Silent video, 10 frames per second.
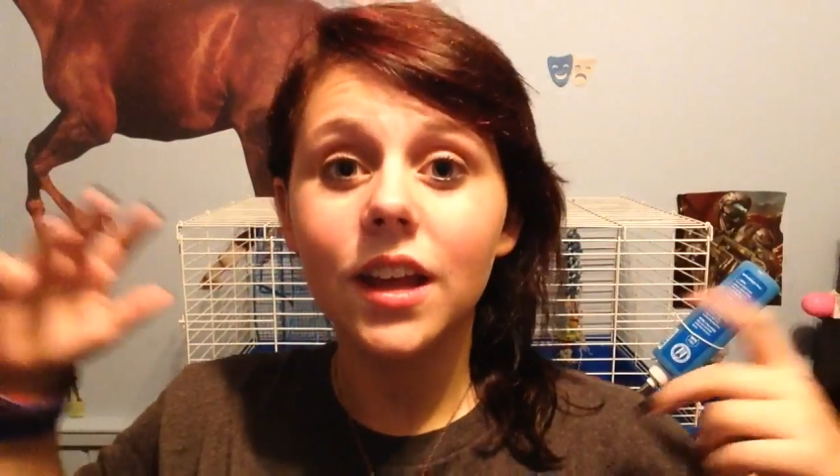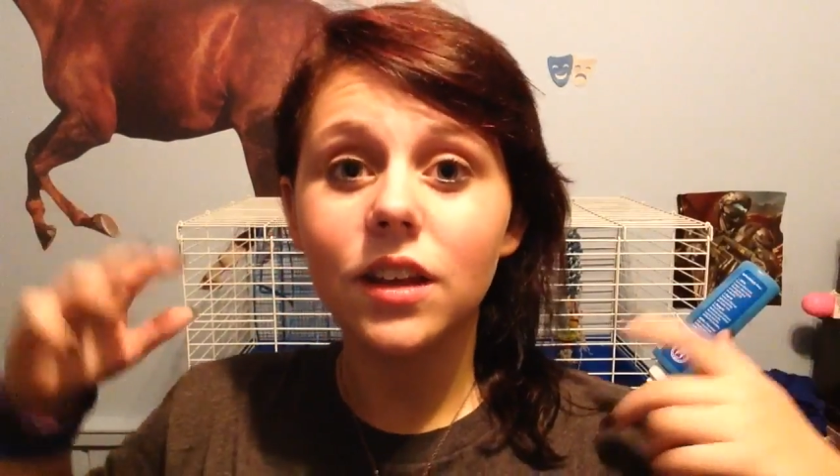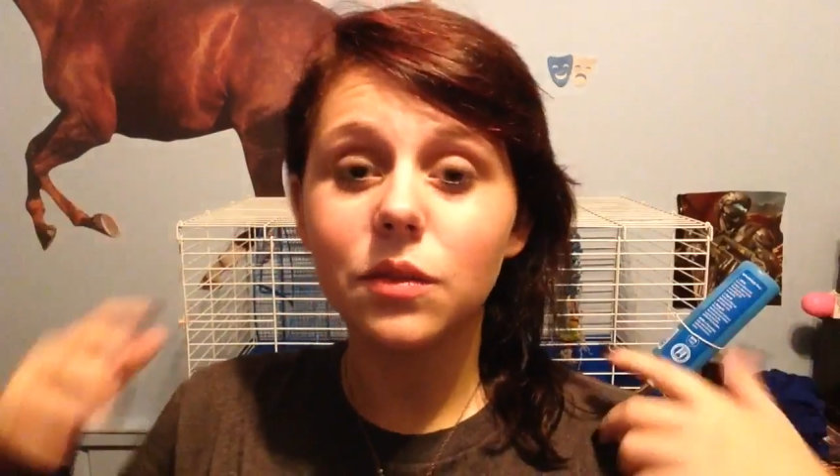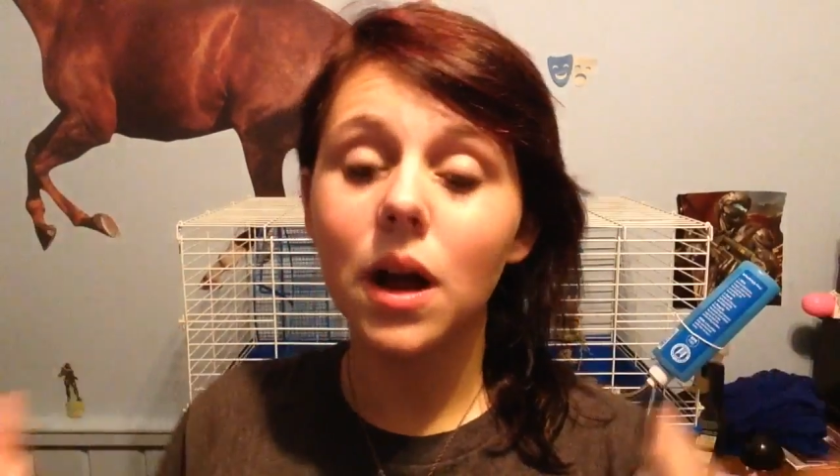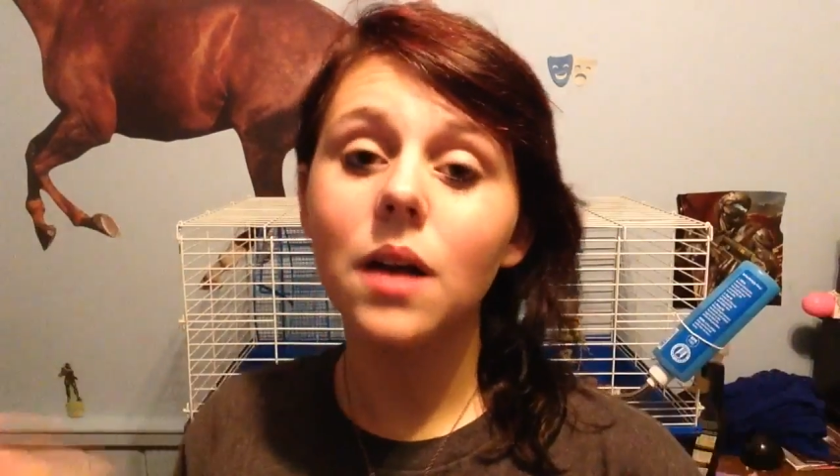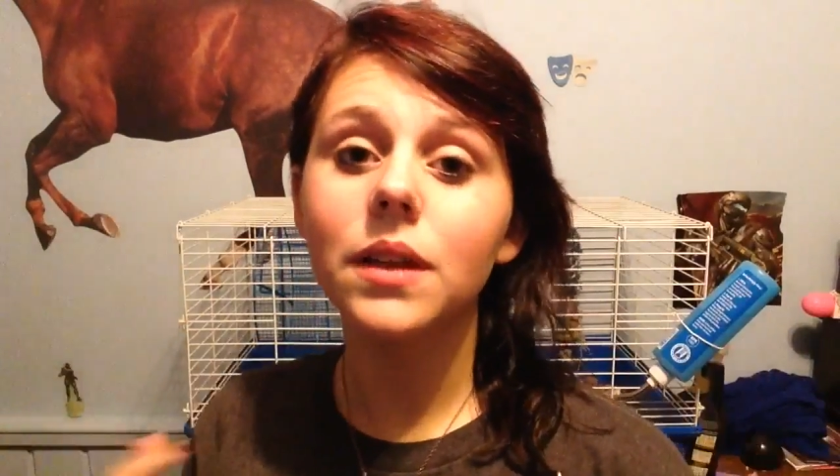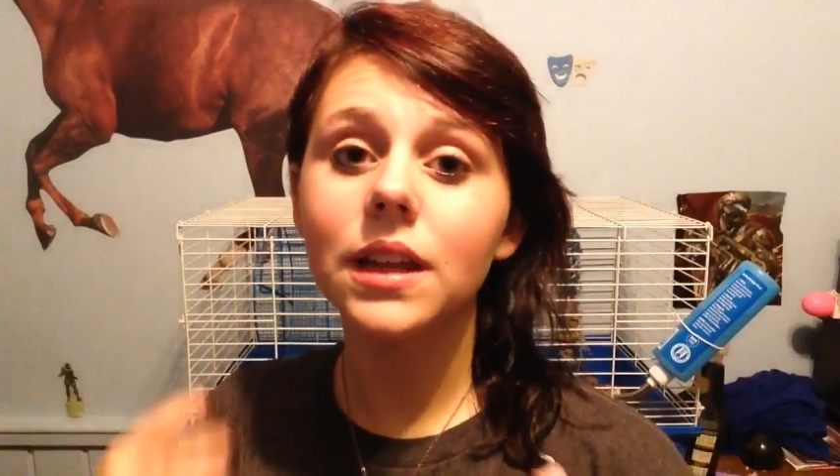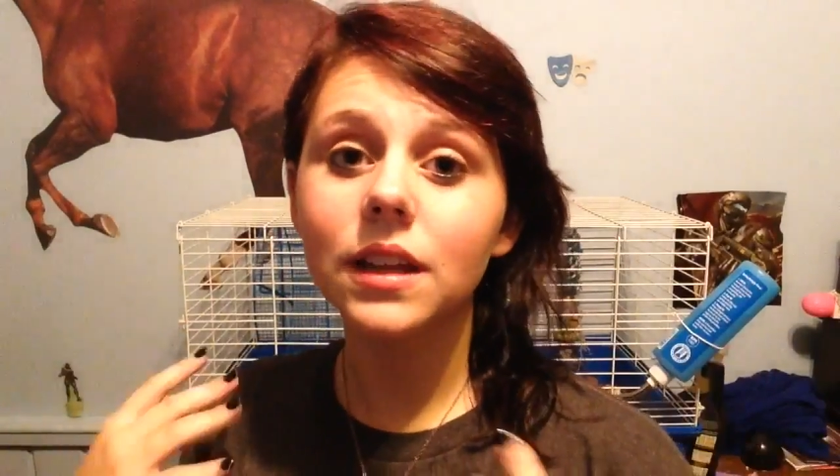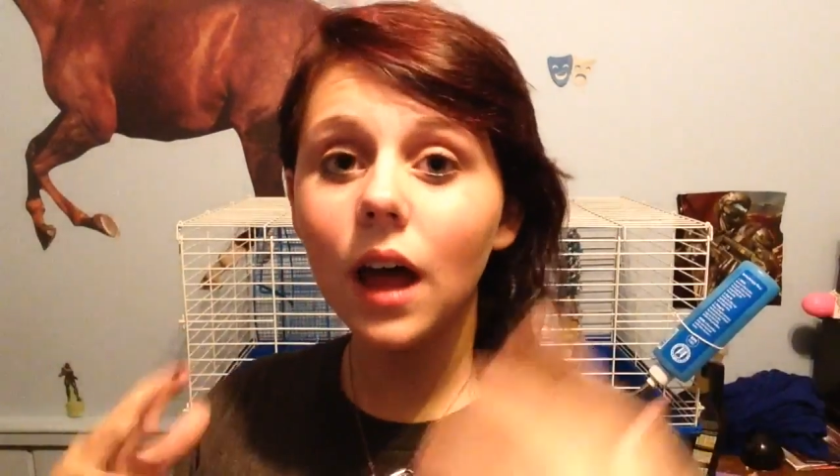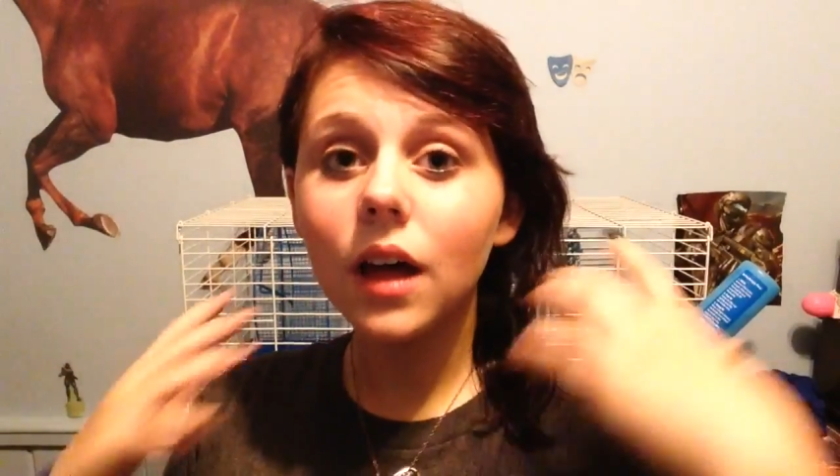is
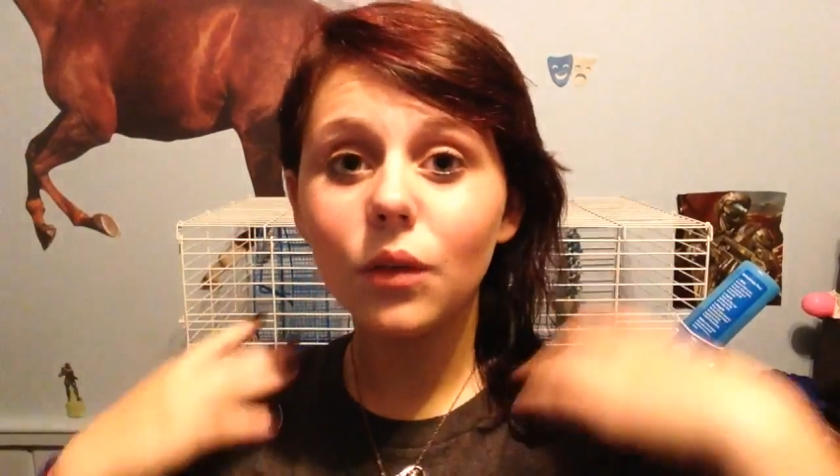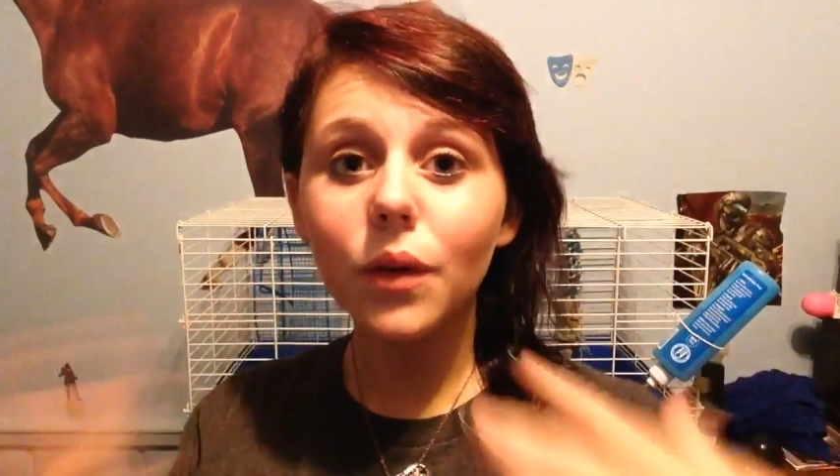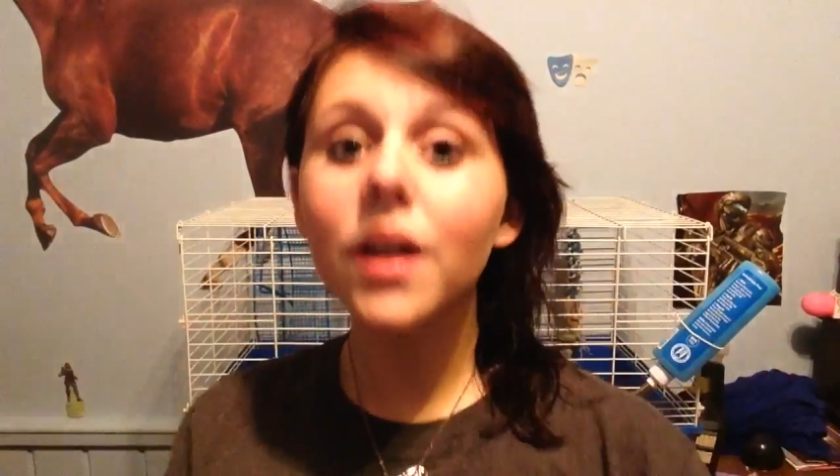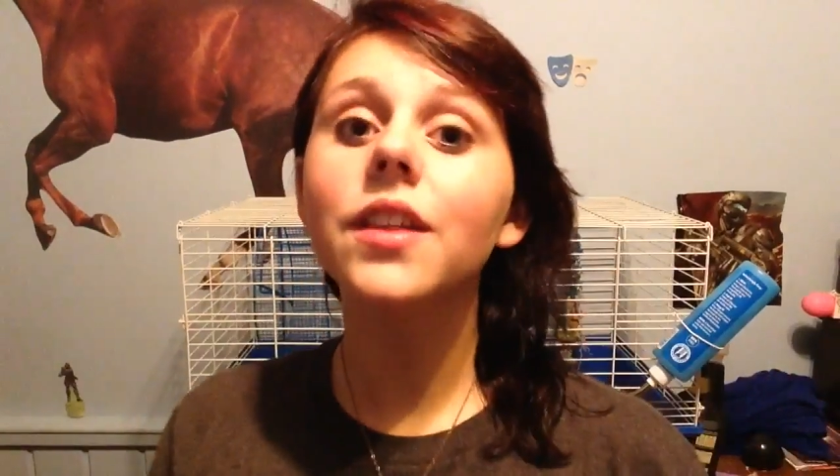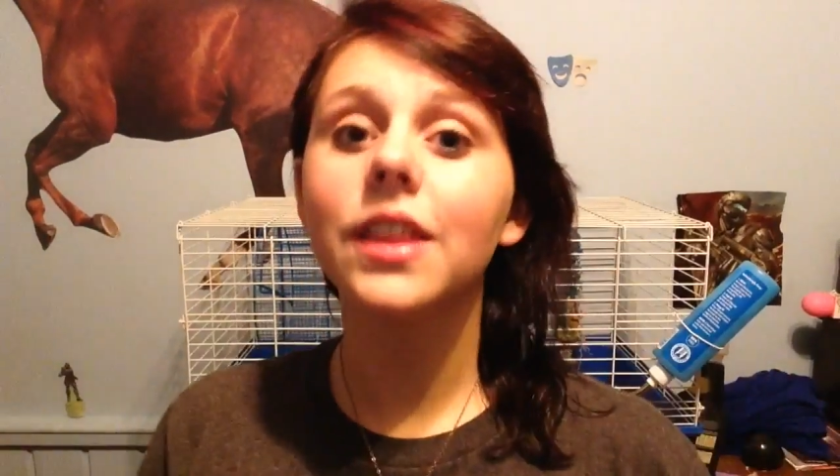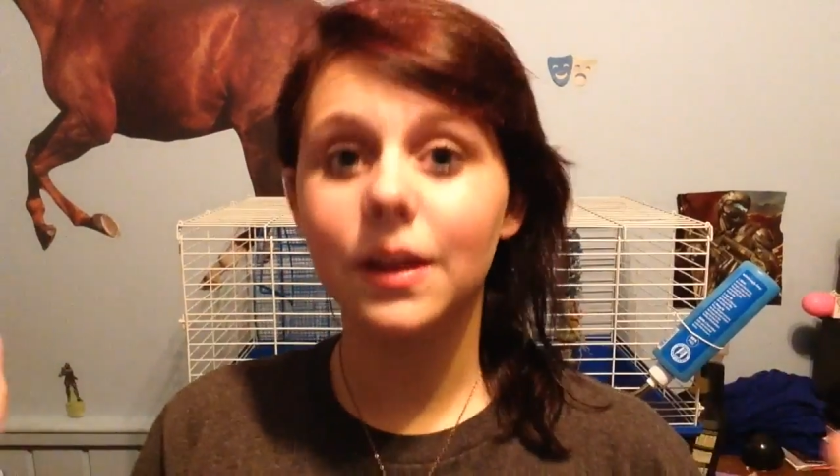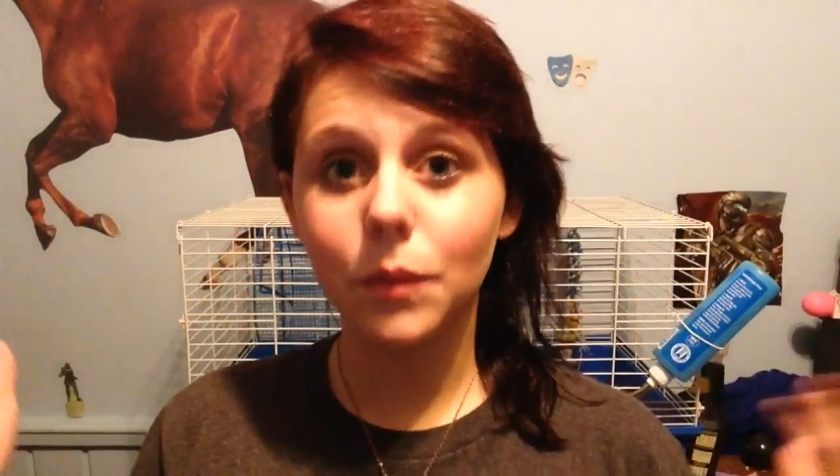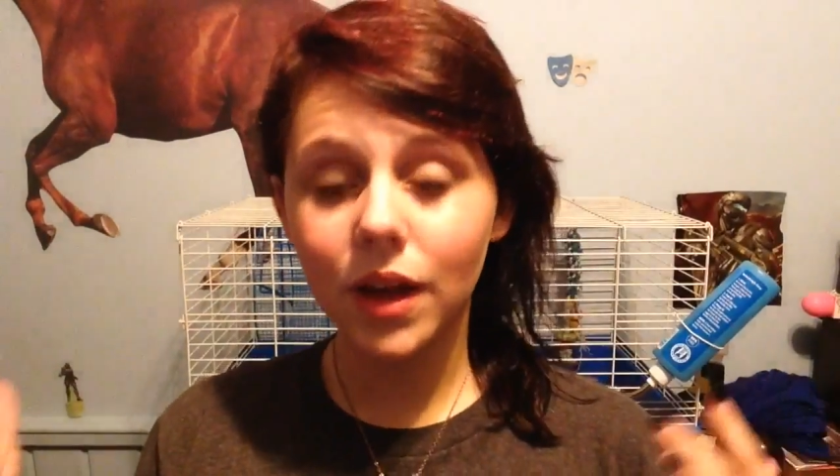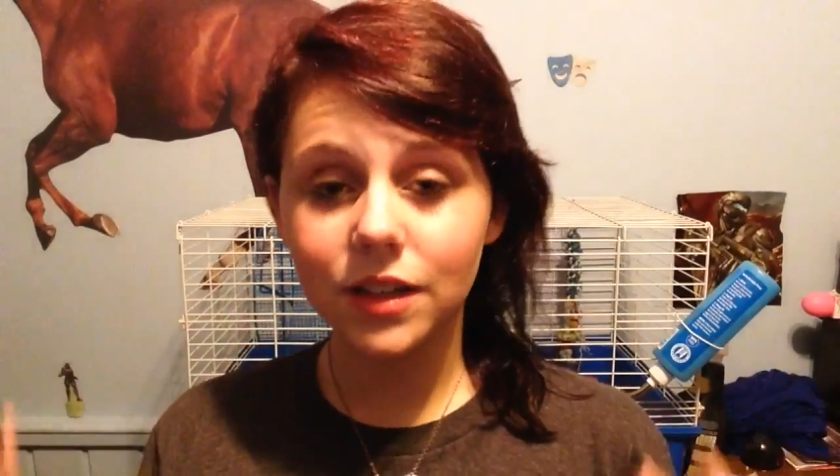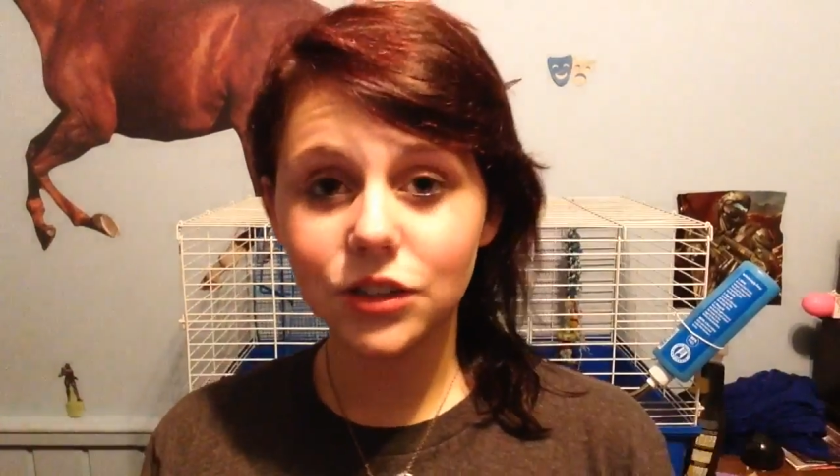probably not worth it
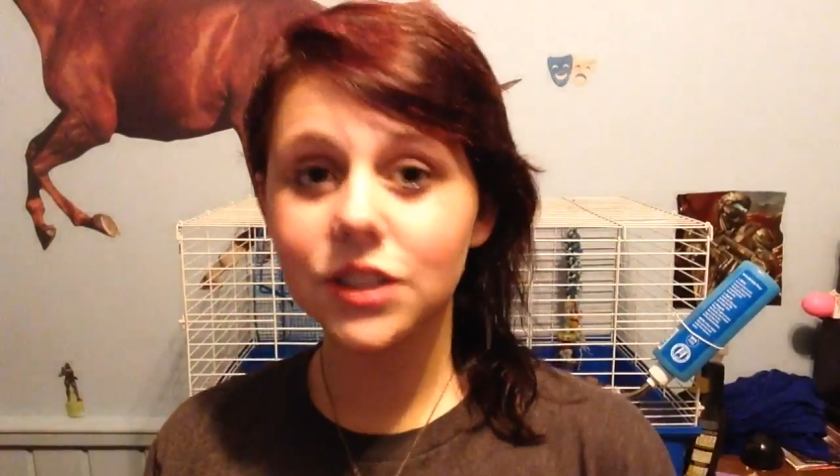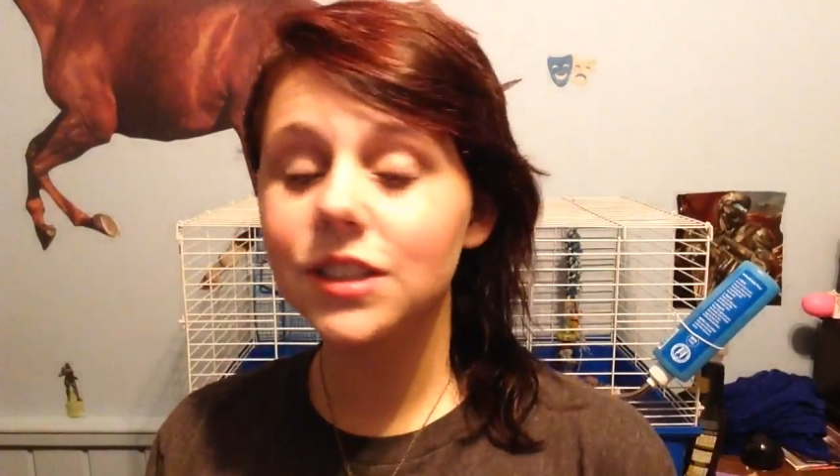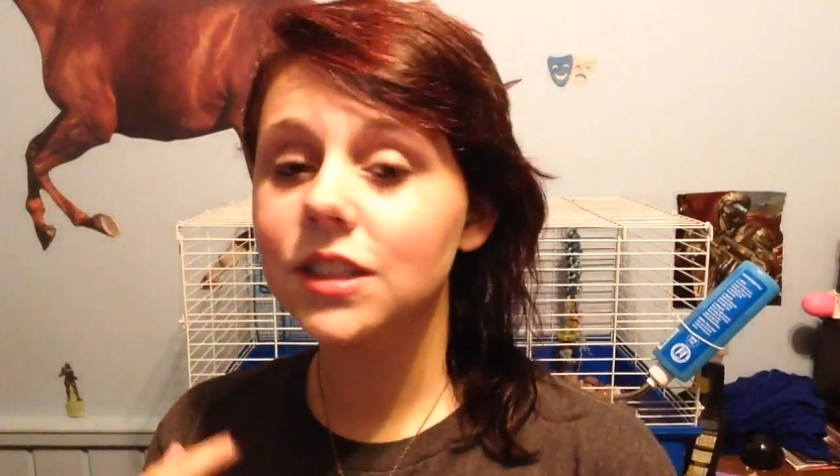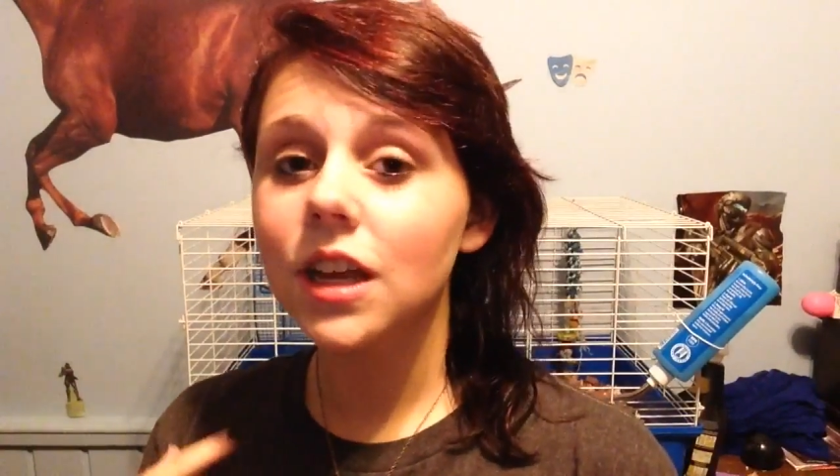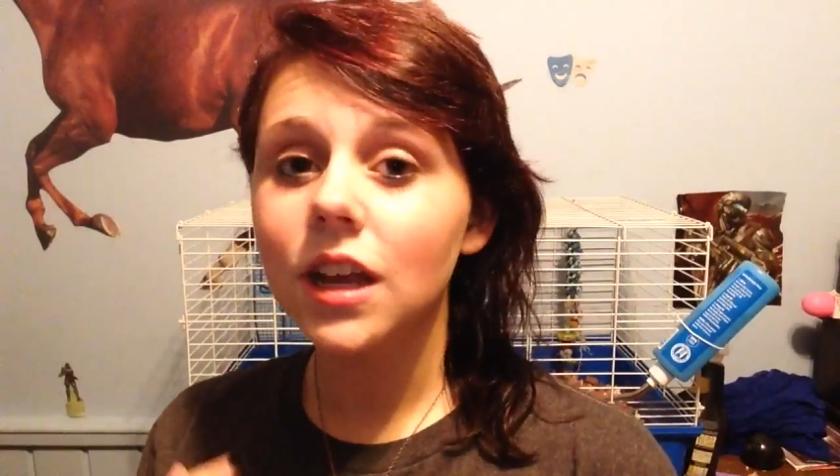because she's